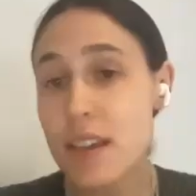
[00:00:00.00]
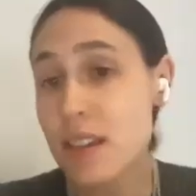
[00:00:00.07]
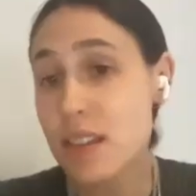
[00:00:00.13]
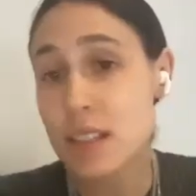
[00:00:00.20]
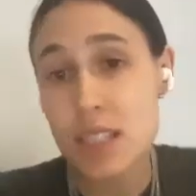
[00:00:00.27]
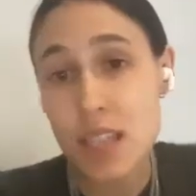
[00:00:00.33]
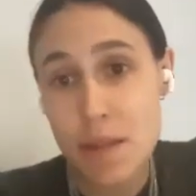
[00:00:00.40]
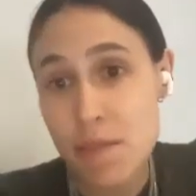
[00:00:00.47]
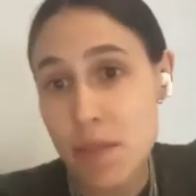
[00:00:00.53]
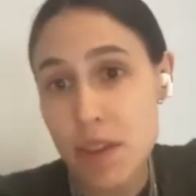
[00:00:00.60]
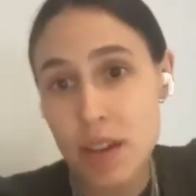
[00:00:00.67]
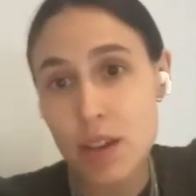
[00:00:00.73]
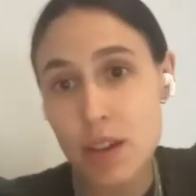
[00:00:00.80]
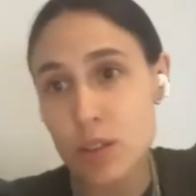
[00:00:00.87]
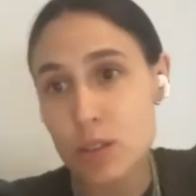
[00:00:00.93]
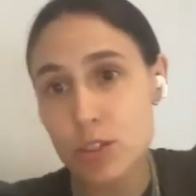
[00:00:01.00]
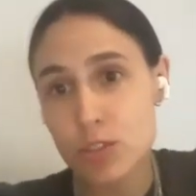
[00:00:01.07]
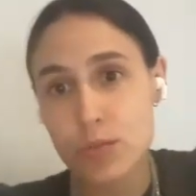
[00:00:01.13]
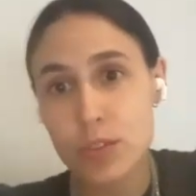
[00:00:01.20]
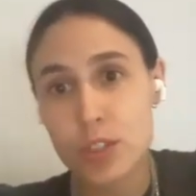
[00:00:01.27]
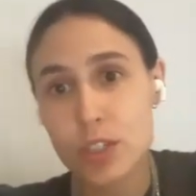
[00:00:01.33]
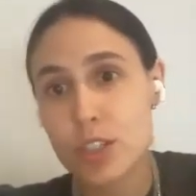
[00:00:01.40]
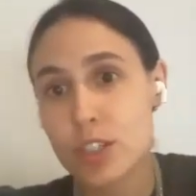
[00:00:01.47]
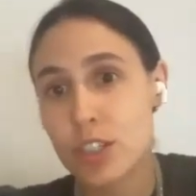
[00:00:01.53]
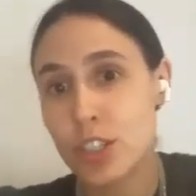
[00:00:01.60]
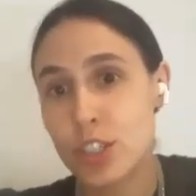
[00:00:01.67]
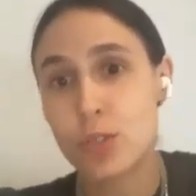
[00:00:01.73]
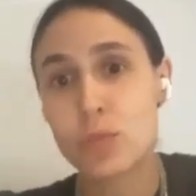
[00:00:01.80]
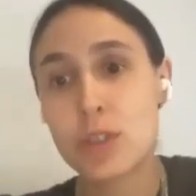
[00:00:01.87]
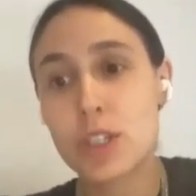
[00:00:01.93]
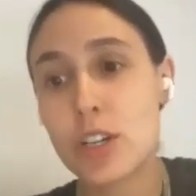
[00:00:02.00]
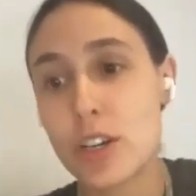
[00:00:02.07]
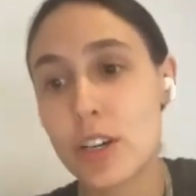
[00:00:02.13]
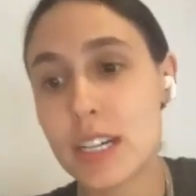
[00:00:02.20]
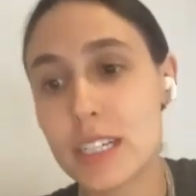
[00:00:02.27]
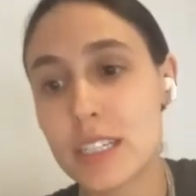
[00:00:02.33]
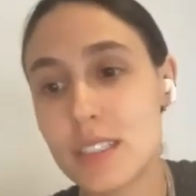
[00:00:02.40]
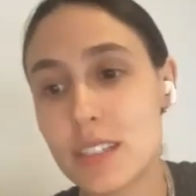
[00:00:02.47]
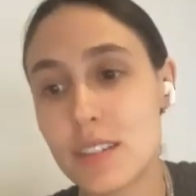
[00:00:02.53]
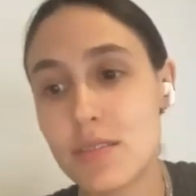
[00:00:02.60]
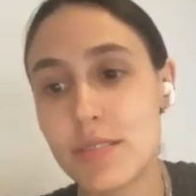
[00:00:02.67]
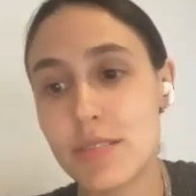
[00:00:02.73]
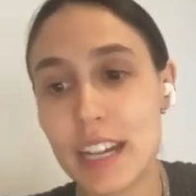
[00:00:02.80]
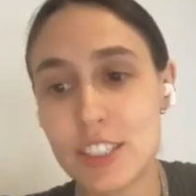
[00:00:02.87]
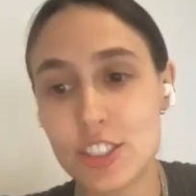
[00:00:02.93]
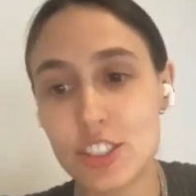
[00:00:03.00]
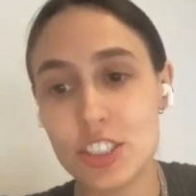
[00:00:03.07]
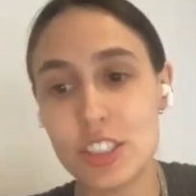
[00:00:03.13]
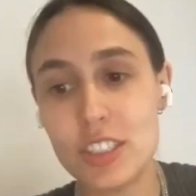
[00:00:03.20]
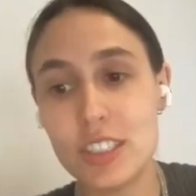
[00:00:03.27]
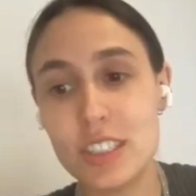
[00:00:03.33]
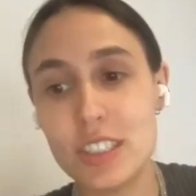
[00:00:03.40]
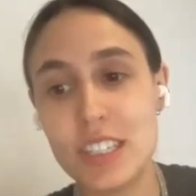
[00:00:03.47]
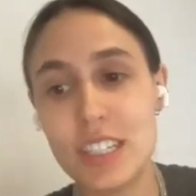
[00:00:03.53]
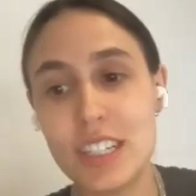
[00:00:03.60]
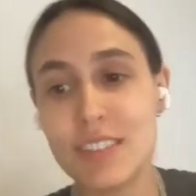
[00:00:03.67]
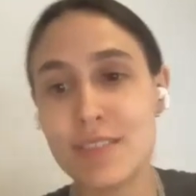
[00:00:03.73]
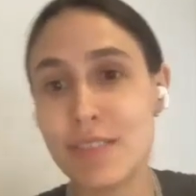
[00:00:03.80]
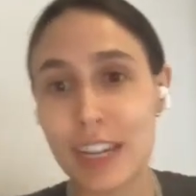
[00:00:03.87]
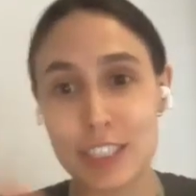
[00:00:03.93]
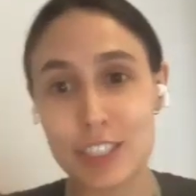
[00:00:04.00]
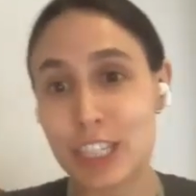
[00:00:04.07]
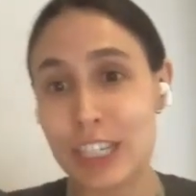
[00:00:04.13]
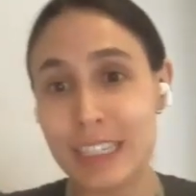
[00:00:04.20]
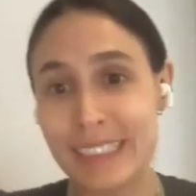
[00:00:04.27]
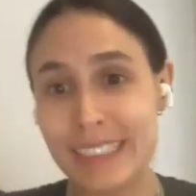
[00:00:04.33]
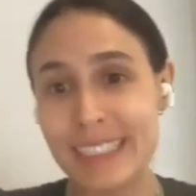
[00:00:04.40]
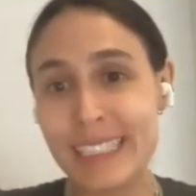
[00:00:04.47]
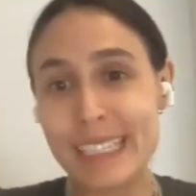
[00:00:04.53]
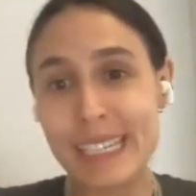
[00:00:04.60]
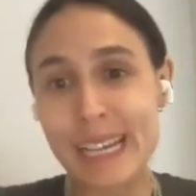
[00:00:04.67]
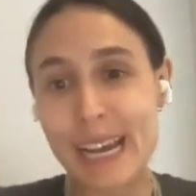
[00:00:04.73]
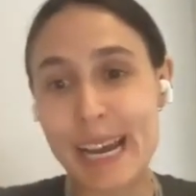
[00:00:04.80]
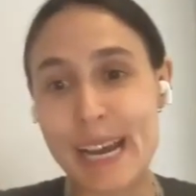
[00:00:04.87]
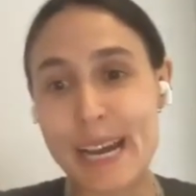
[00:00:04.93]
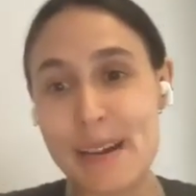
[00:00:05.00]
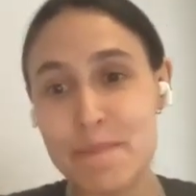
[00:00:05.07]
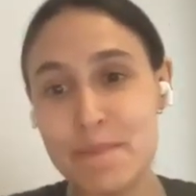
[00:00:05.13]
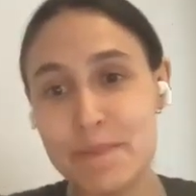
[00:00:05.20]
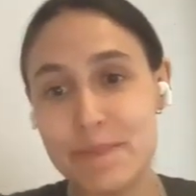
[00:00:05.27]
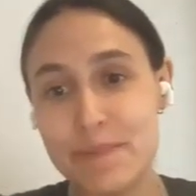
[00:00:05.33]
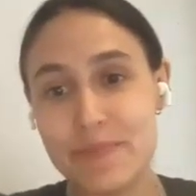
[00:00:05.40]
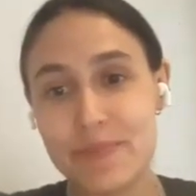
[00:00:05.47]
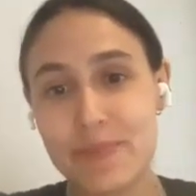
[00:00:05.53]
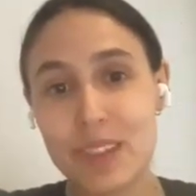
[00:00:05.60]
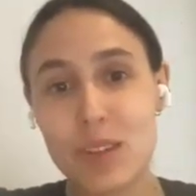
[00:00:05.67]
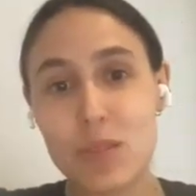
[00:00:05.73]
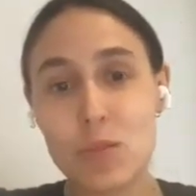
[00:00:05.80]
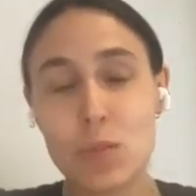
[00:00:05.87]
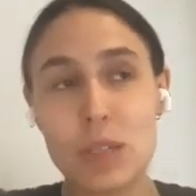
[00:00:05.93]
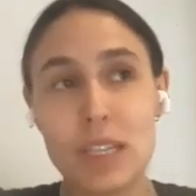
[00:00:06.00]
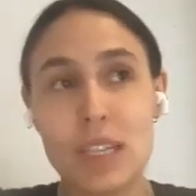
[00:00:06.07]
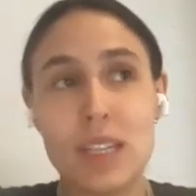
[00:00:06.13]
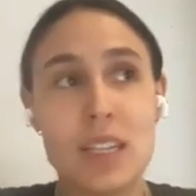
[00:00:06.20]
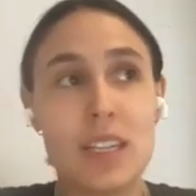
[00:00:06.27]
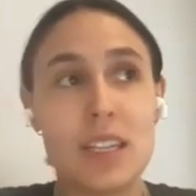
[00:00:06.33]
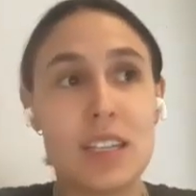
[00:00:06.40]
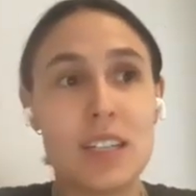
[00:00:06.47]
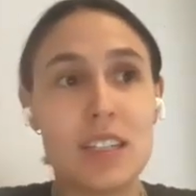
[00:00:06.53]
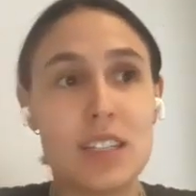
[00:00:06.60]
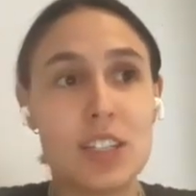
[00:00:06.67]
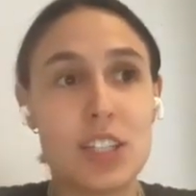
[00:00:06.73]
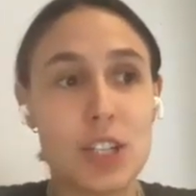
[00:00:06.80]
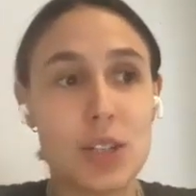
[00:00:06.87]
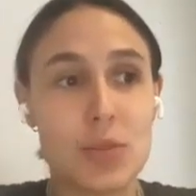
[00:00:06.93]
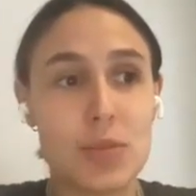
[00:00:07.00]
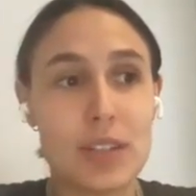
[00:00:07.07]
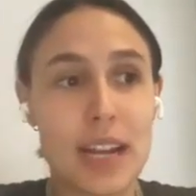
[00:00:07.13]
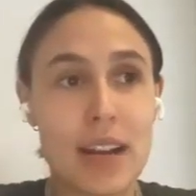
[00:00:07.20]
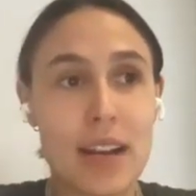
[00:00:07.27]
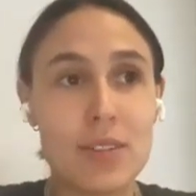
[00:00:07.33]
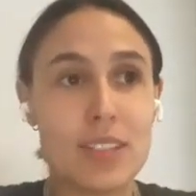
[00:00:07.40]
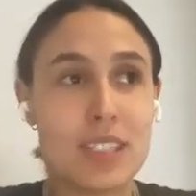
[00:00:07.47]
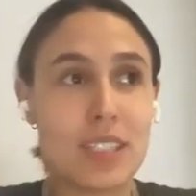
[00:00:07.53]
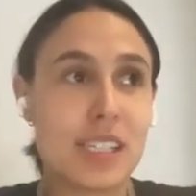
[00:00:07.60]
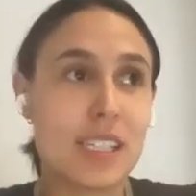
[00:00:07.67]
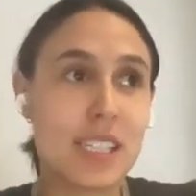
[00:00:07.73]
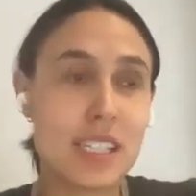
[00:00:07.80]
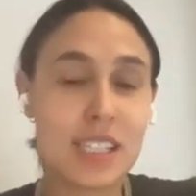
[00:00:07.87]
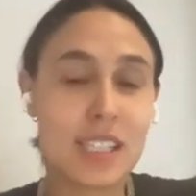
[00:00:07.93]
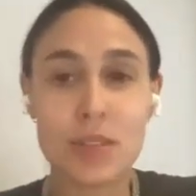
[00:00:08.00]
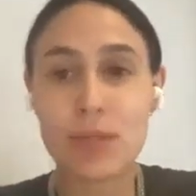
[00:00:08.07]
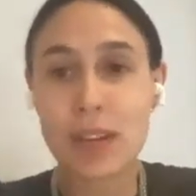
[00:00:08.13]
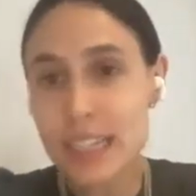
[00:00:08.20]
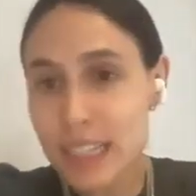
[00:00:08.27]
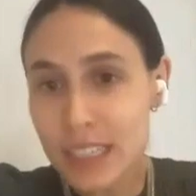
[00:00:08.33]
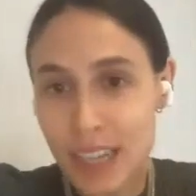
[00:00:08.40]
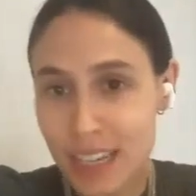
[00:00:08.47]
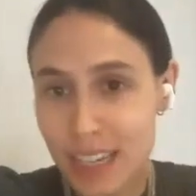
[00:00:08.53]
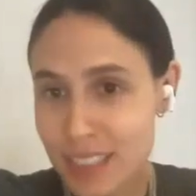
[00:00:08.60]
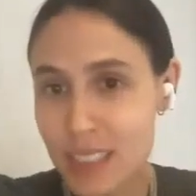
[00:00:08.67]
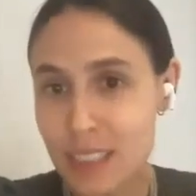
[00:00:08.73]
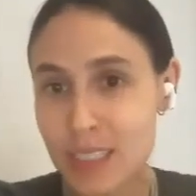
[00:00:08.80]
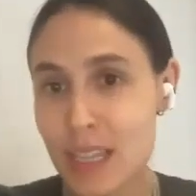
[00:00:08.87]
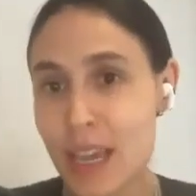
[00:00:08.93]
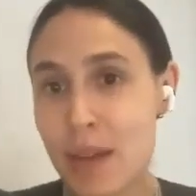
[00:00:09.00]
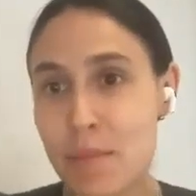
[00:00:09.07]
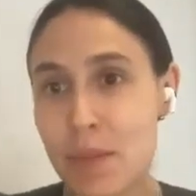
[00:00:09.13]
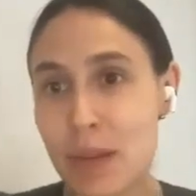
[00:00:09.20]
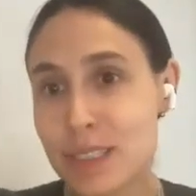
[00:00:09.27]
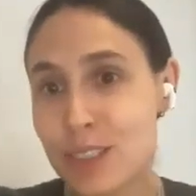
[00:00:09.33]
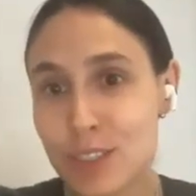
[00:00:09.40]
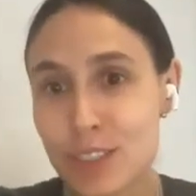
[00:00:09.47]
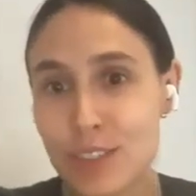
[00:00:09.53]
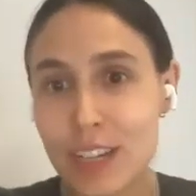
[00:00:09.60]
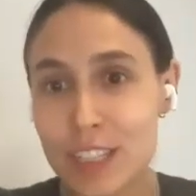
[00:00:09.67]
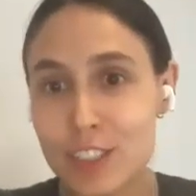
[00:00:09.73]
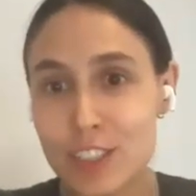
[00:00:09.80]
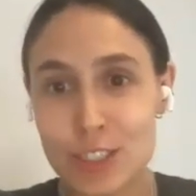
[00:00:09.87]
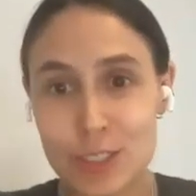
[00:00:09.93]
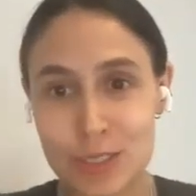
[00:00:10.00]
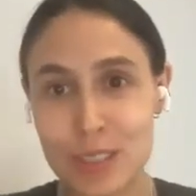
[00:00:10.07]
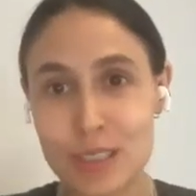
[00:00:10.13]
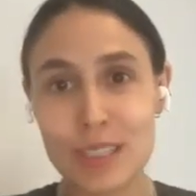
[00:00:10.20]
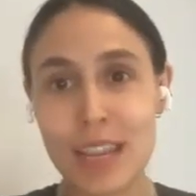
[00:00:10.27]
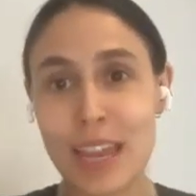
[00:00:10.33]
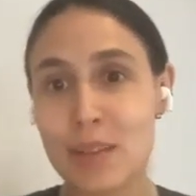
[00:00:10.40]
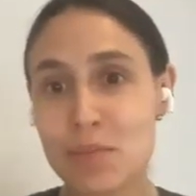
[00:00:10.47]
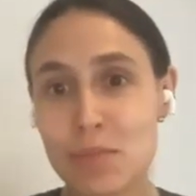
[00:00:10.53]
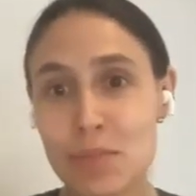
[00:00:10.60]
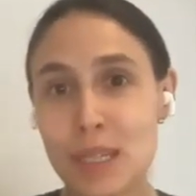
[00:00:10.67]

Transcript: I think the same thing goes for, recurrent vaginal infections. Now the CDC recognizes that bacterial vaginosis